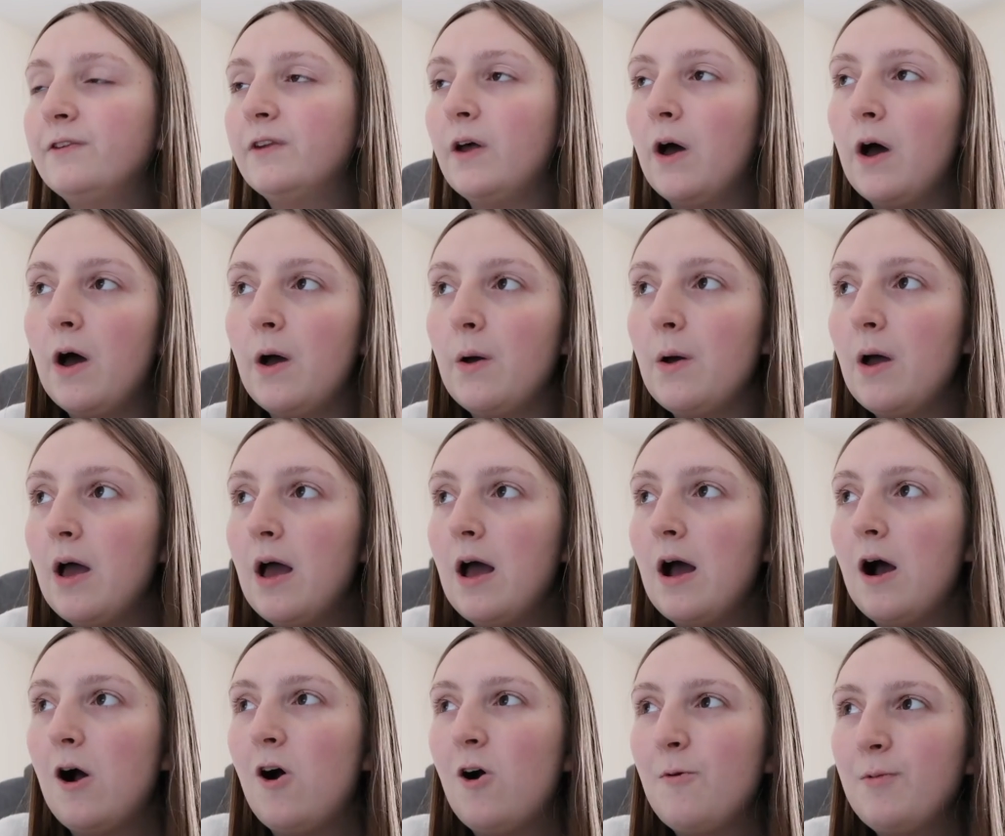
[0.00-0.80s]
So
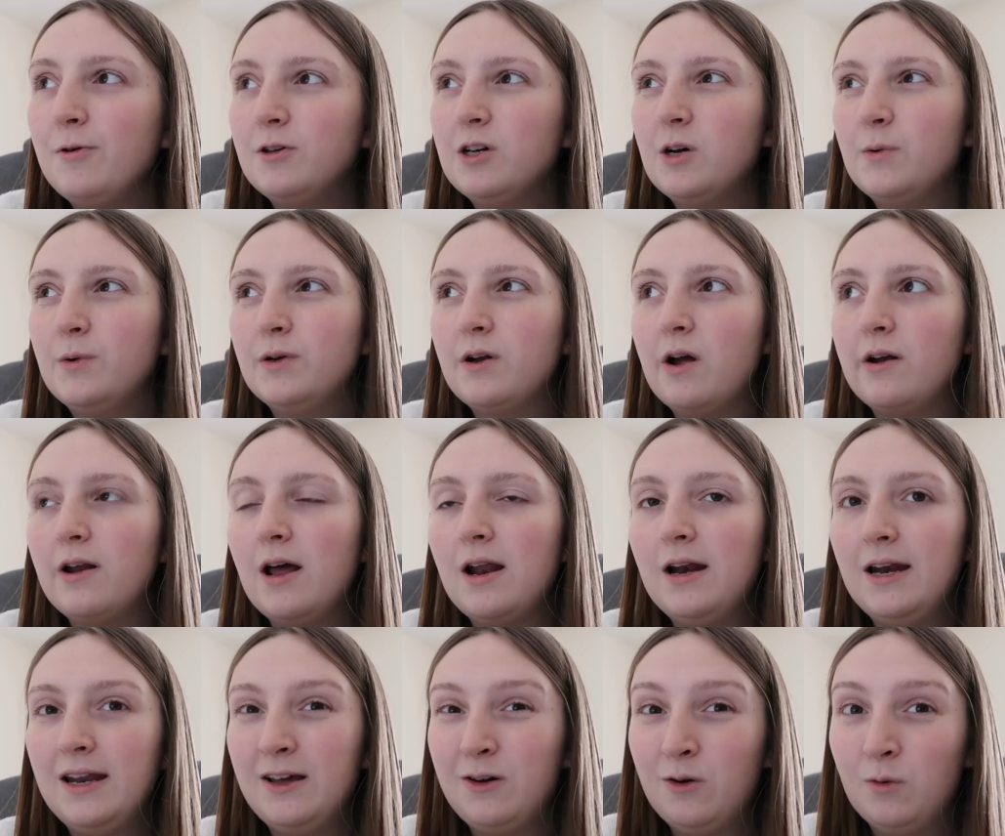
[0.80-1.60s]
I'll be going on
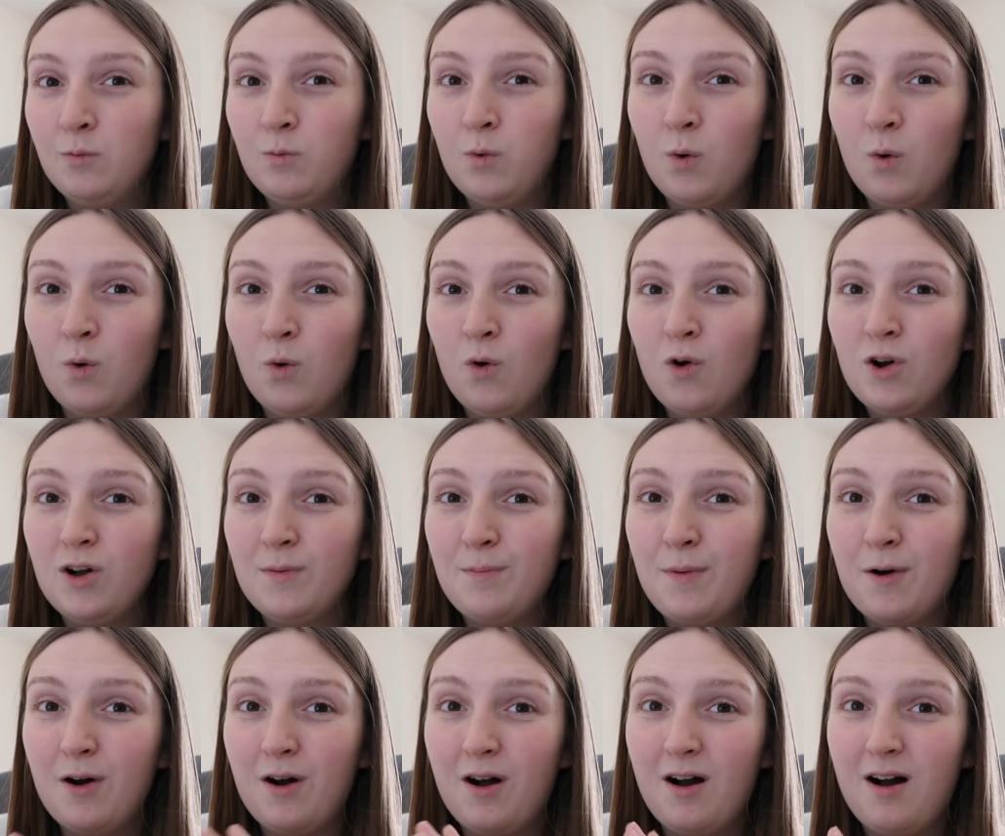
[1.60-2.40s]
a little
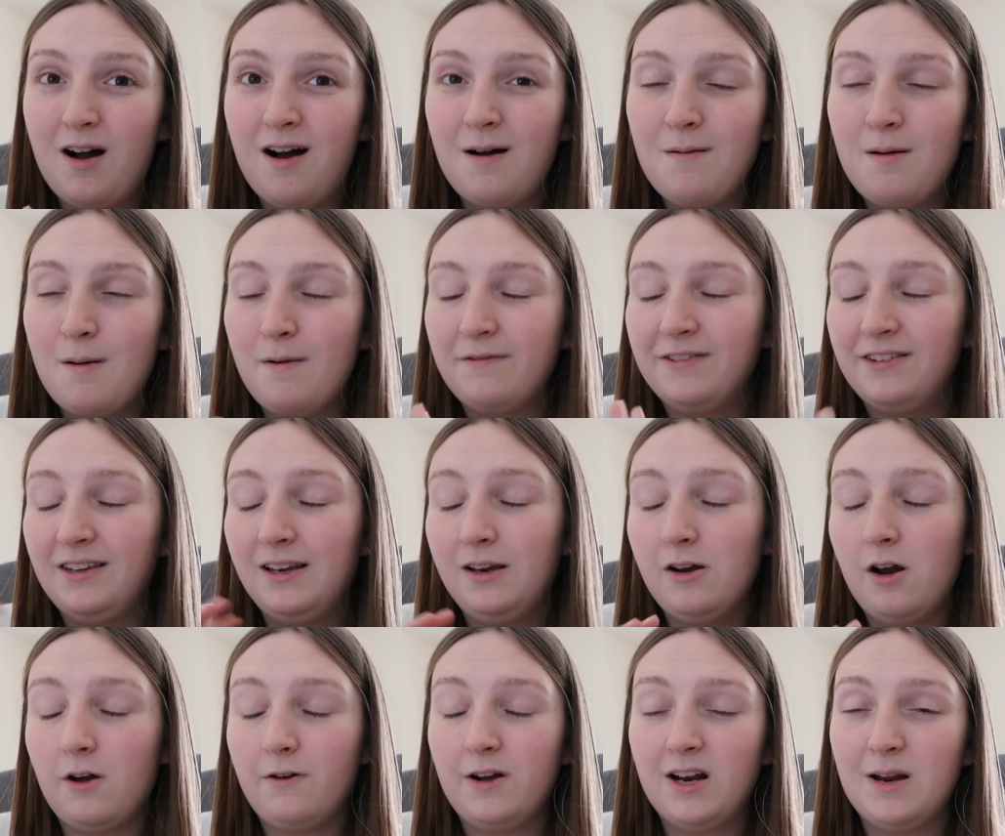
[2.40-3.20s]
walk, but I'm
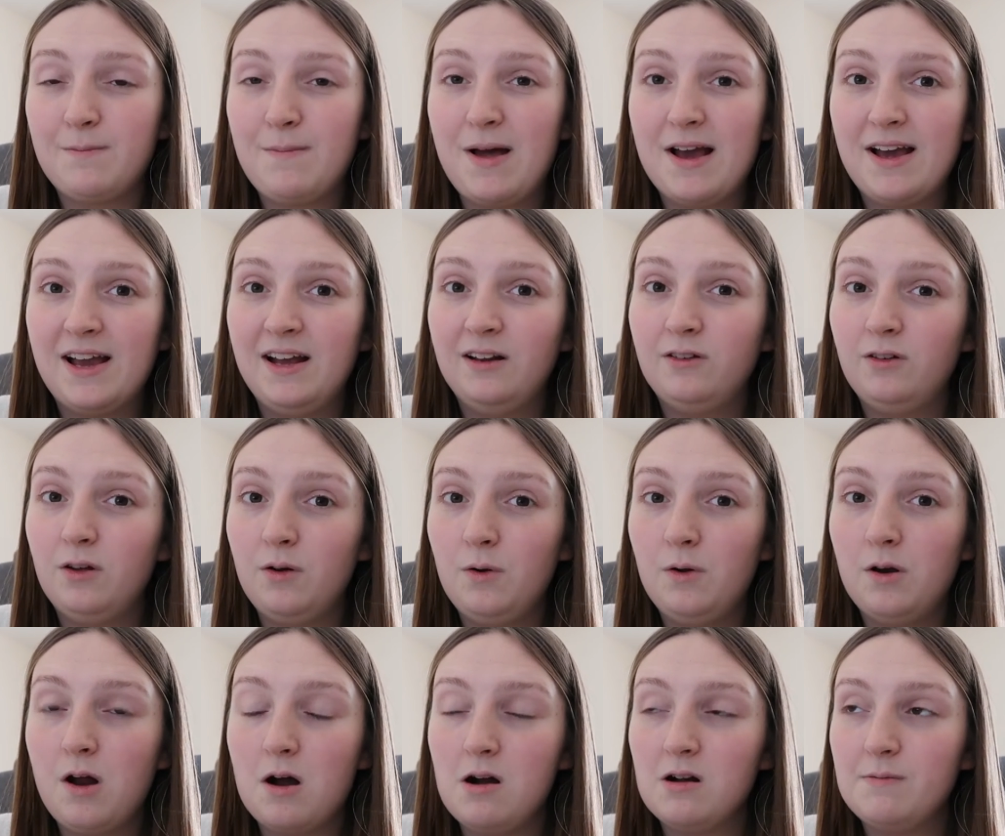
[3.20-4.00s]
obviously not going to make it
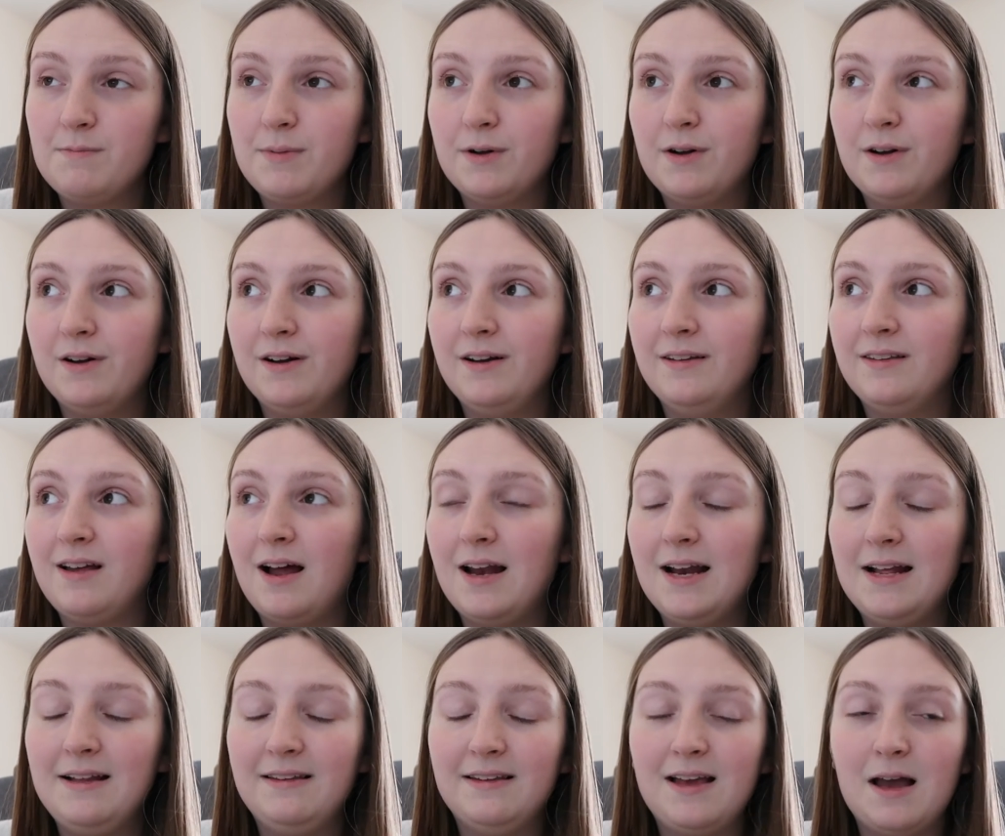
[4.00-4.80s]
too long because
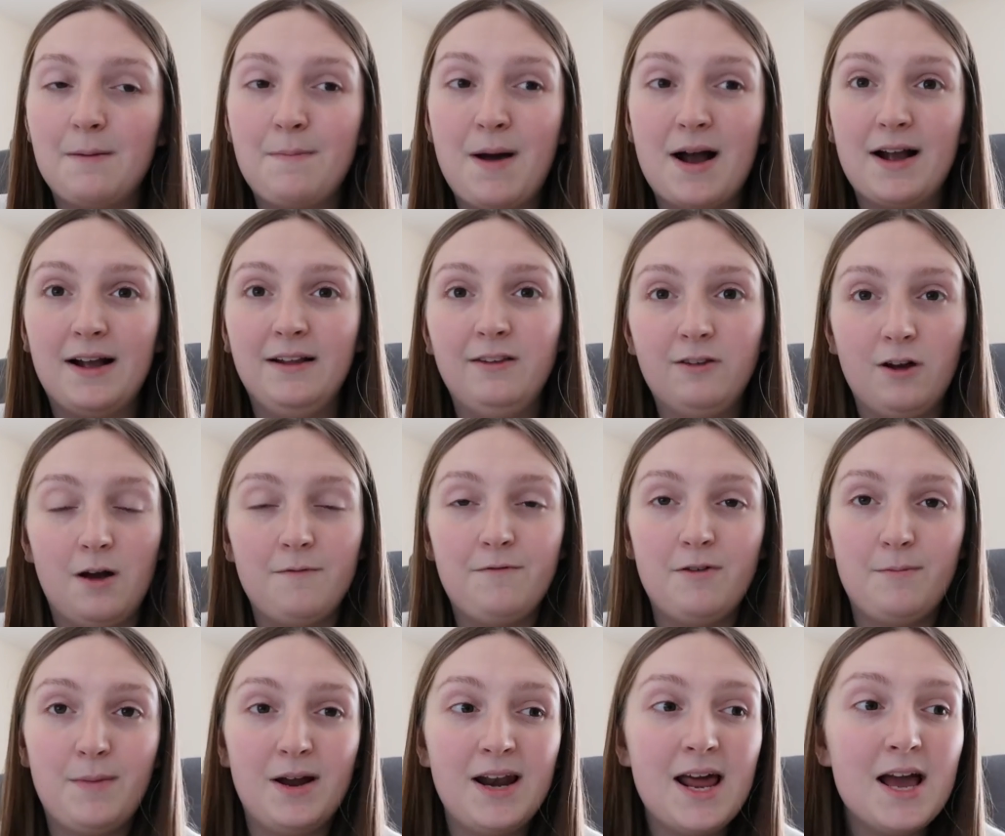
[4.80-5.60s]
I need to get back in
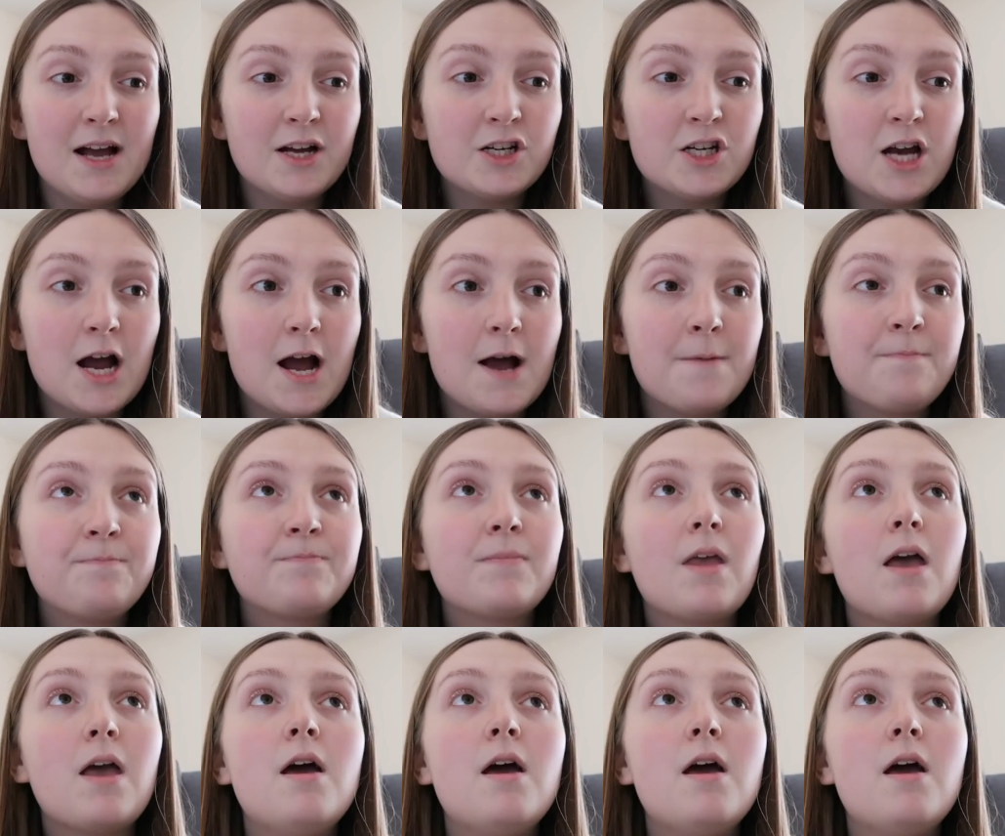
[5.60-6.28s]
time for my lecture.